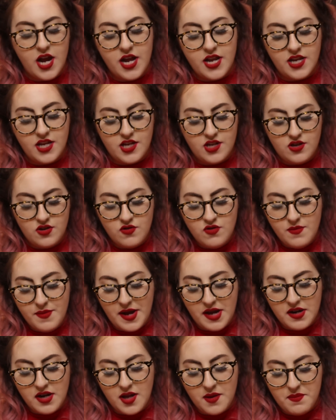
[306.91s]
and he knew
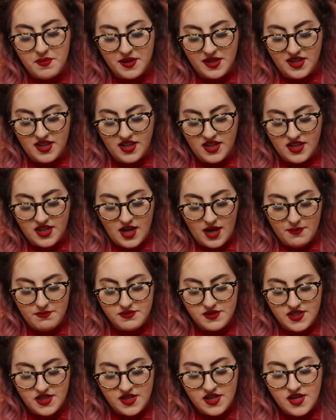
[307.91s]
about it, but he
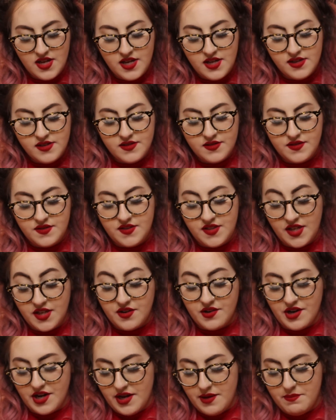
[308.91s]
kept it
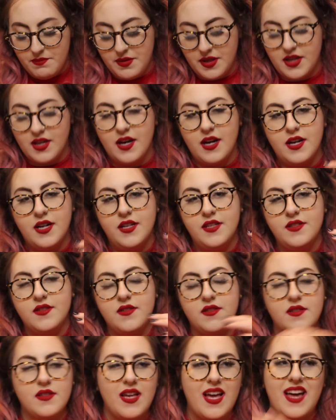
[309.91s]
secret
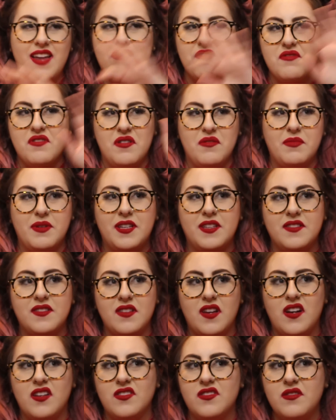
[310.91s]
because, I don't know, because
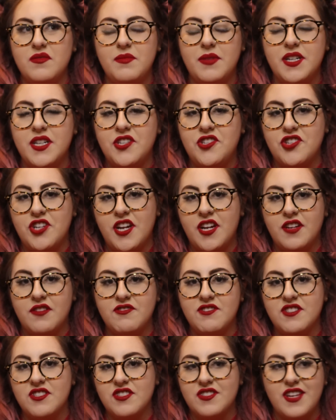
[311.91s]
also Mary Drake
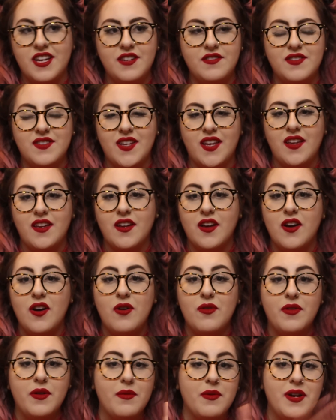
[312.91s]
was just kind of
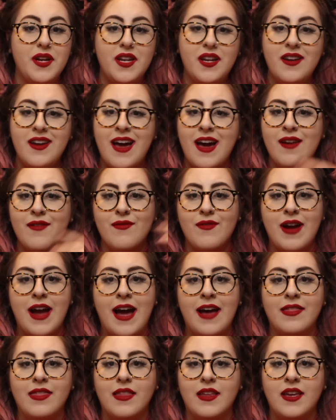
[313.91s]
psycho. They were in and out of
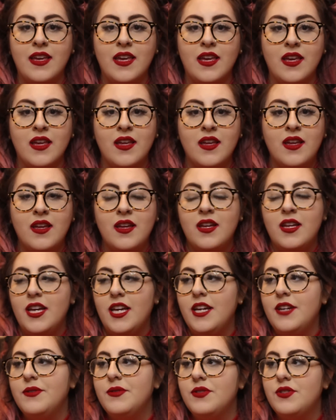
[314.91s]
Radley.
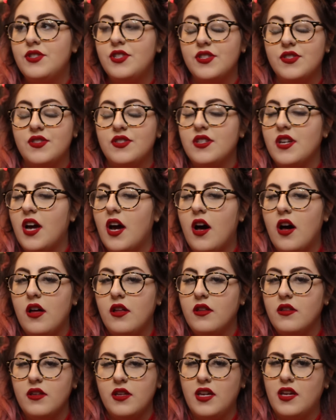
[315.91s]
It was just
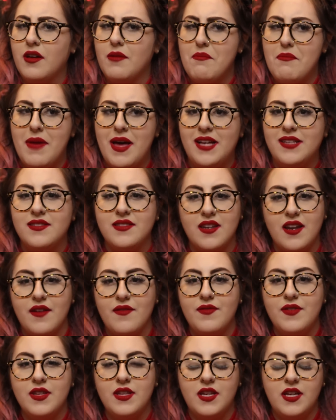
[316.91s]
all, like, a mess, and I
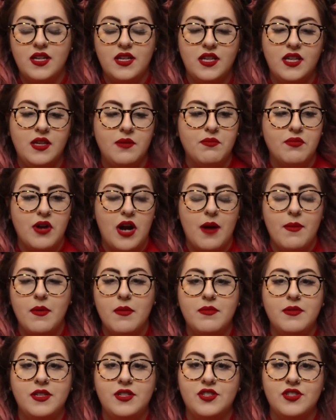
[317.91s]
feel like he
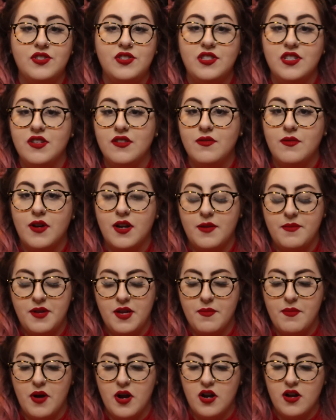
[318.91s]
probably just didn't want to be
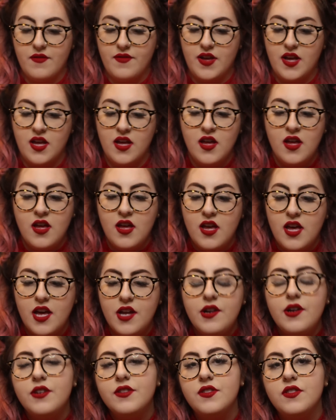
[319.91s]
a part of it.
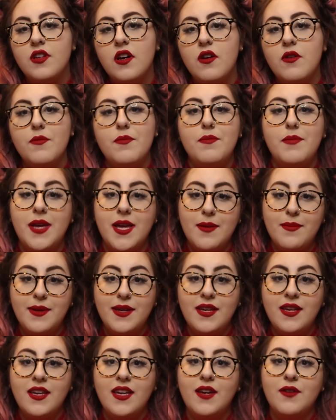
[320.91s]
And also,
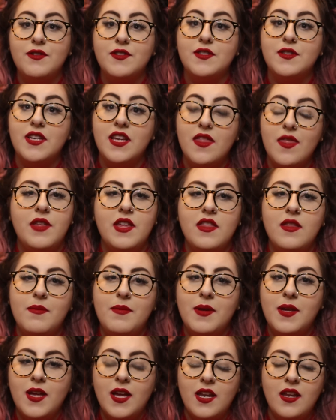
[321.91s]
maybe it was in the
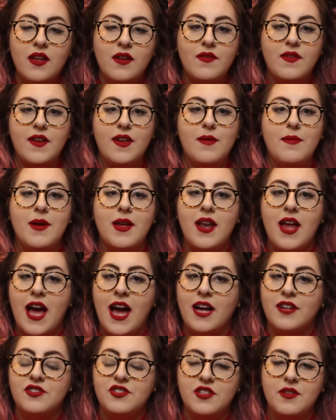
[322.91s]
beginning of him and
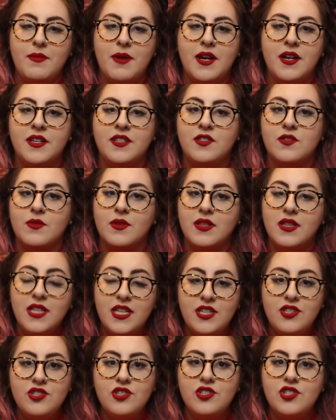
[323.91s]
Ashley Marin's
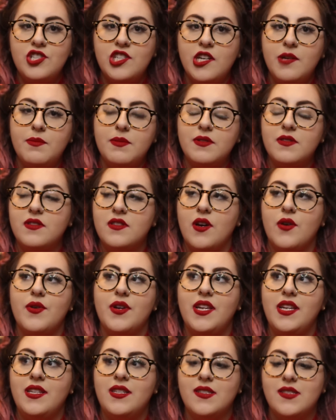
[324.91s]
relationship, so
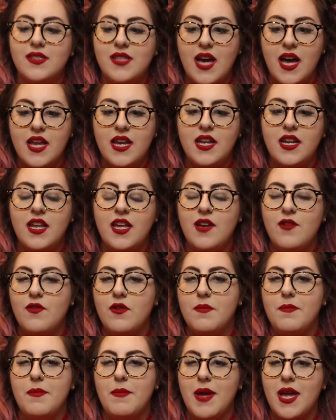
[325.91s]
he decided it
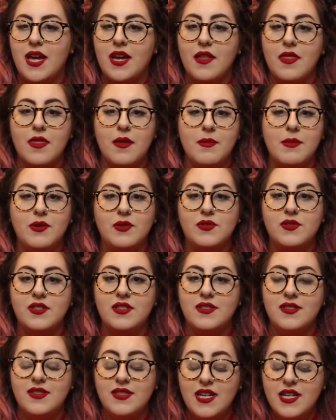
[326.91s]
would make the
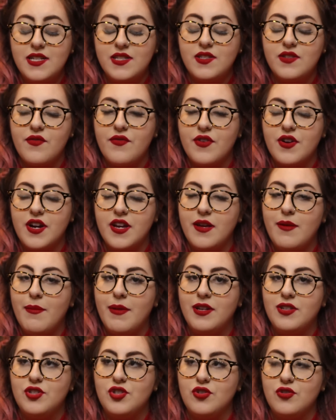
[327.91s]
most sense for him
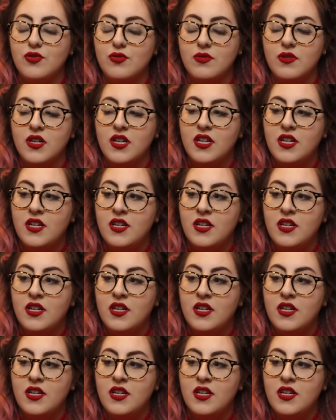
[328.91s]
to